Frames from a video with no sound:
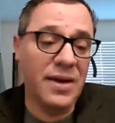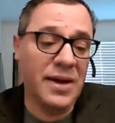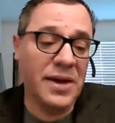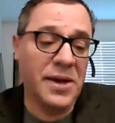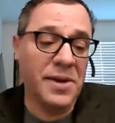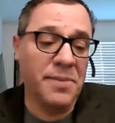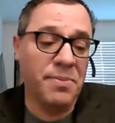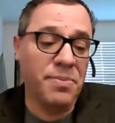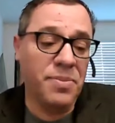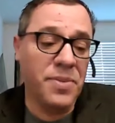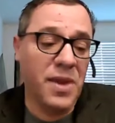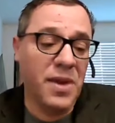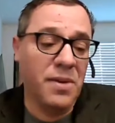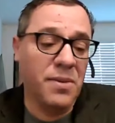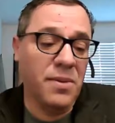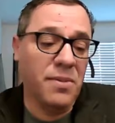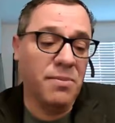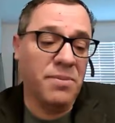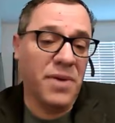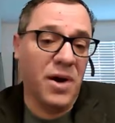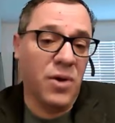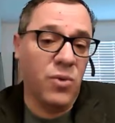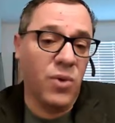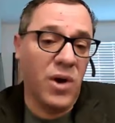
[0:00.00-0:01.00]

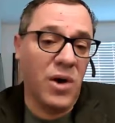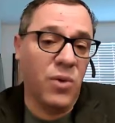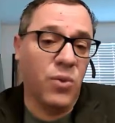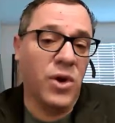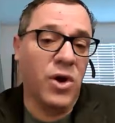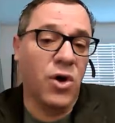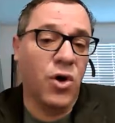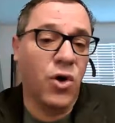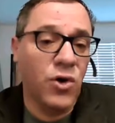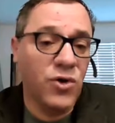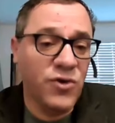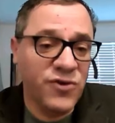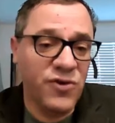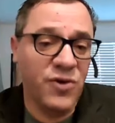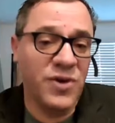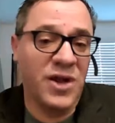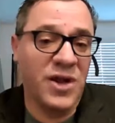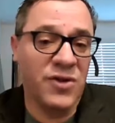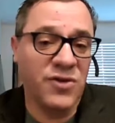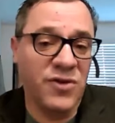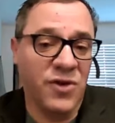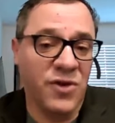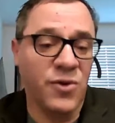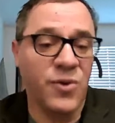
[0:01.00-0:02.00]
But what we also
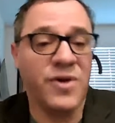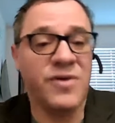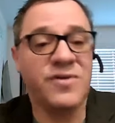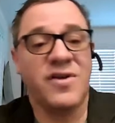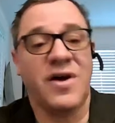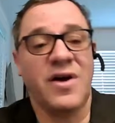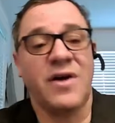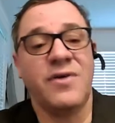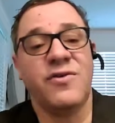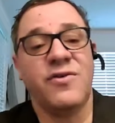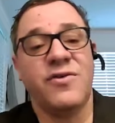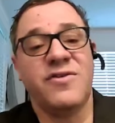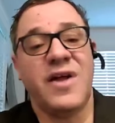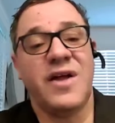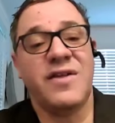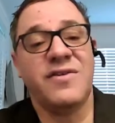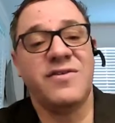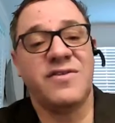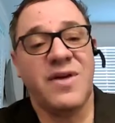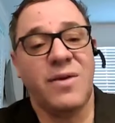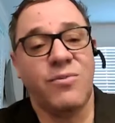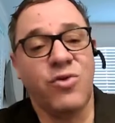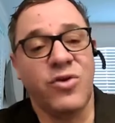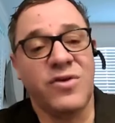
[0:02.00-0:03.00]
need to do is
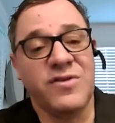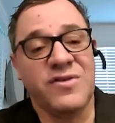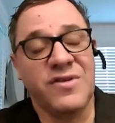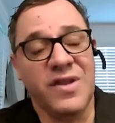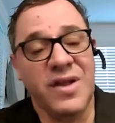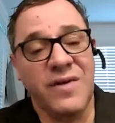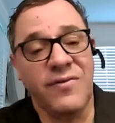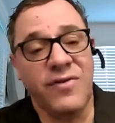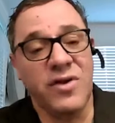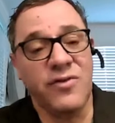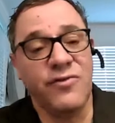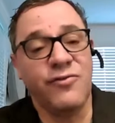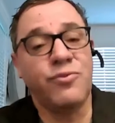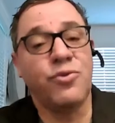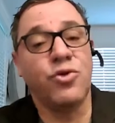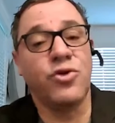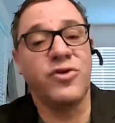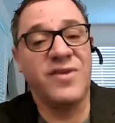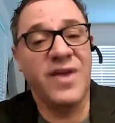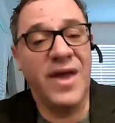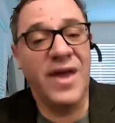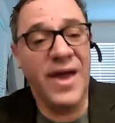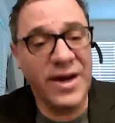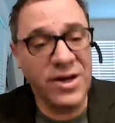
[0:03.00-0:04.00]
understand someone's level of
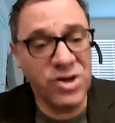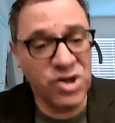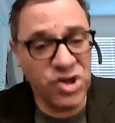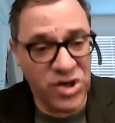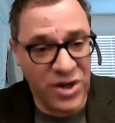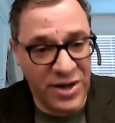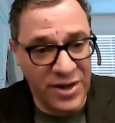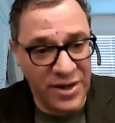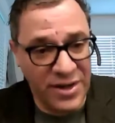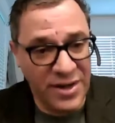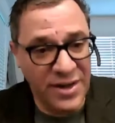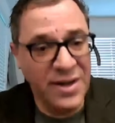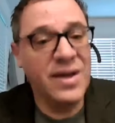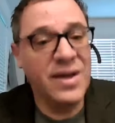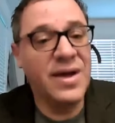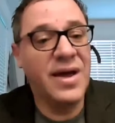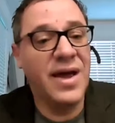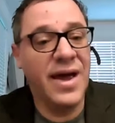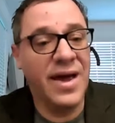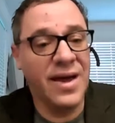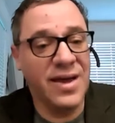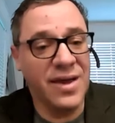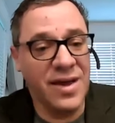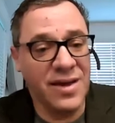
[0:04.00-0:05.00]
protection
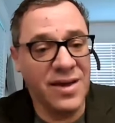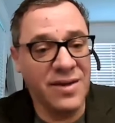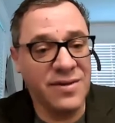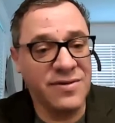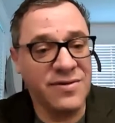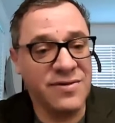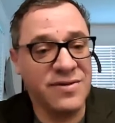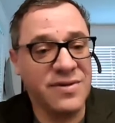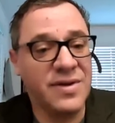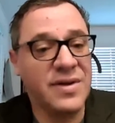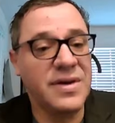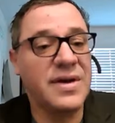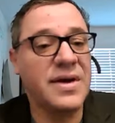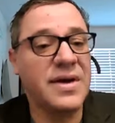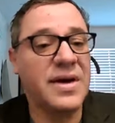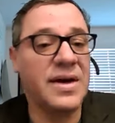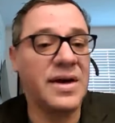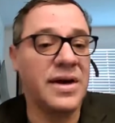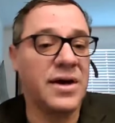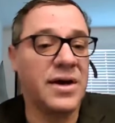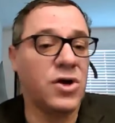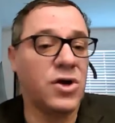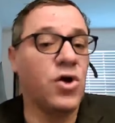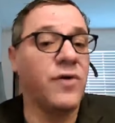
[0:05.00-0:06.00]
against
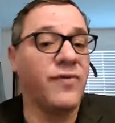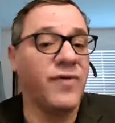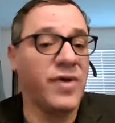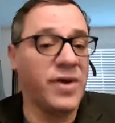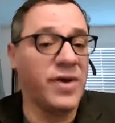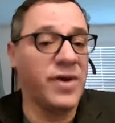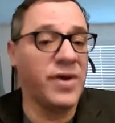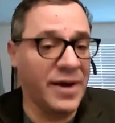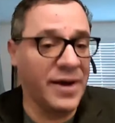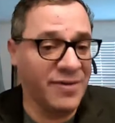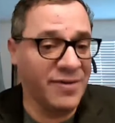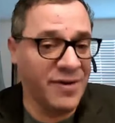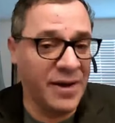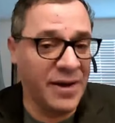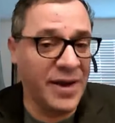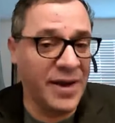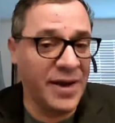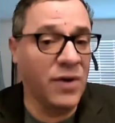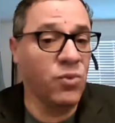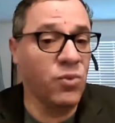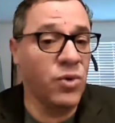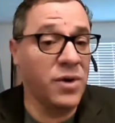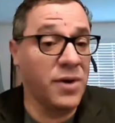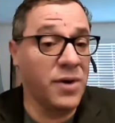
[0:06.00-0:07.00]
COVID-19.
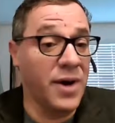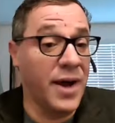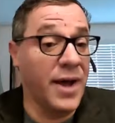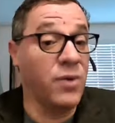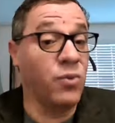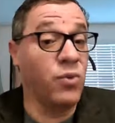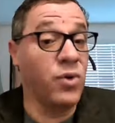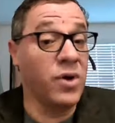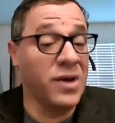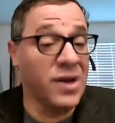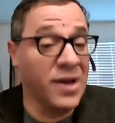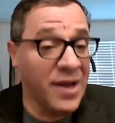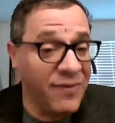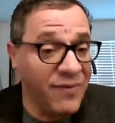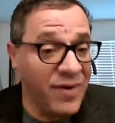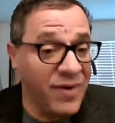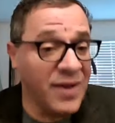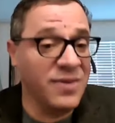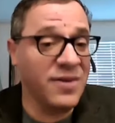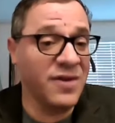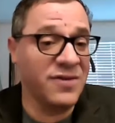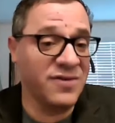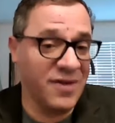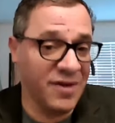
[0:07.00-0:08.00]
And we're
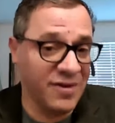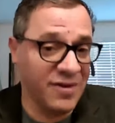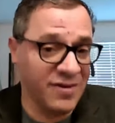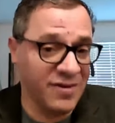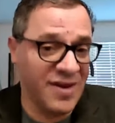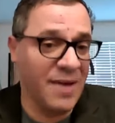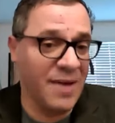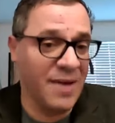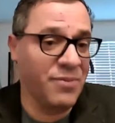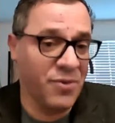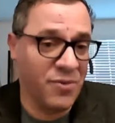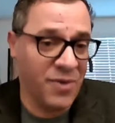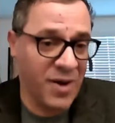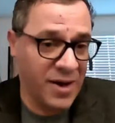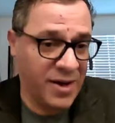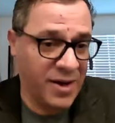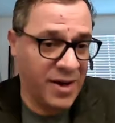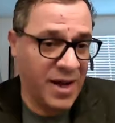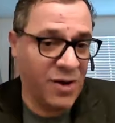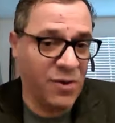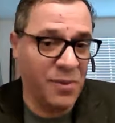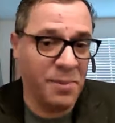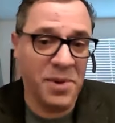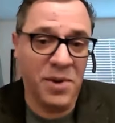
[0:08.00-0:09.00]
living this example right
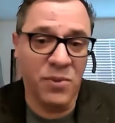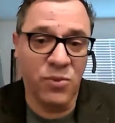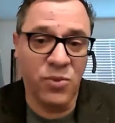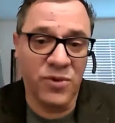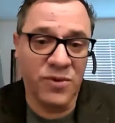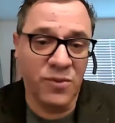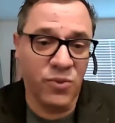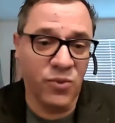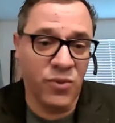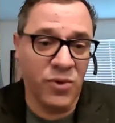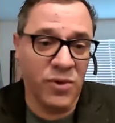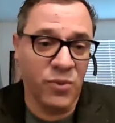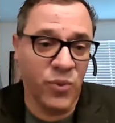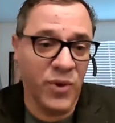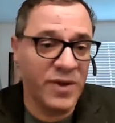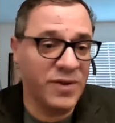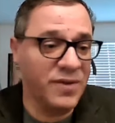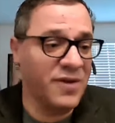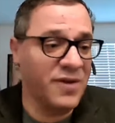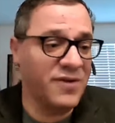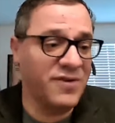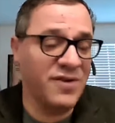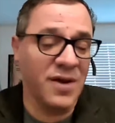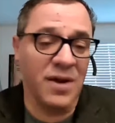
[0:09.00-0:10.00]
now. I mean, we're
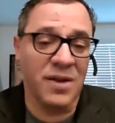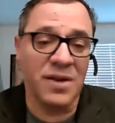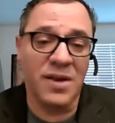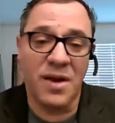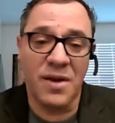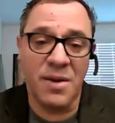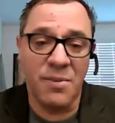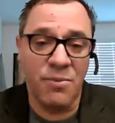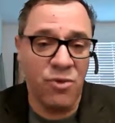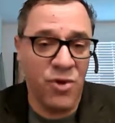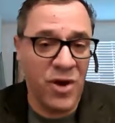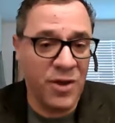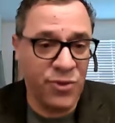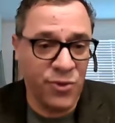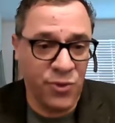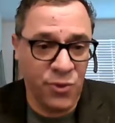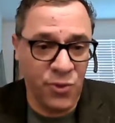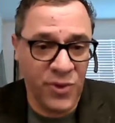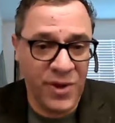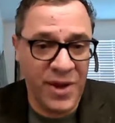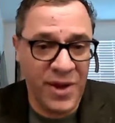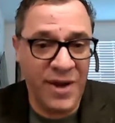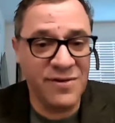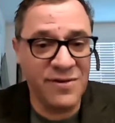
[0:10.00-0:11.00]
witnessing a lot of
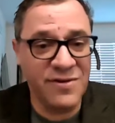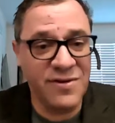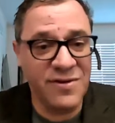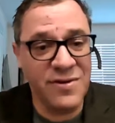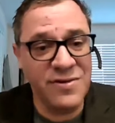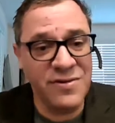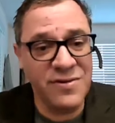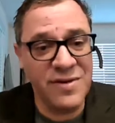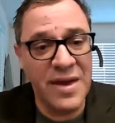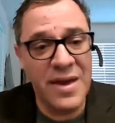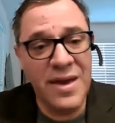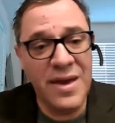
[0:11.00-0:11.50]
breakthrough cases.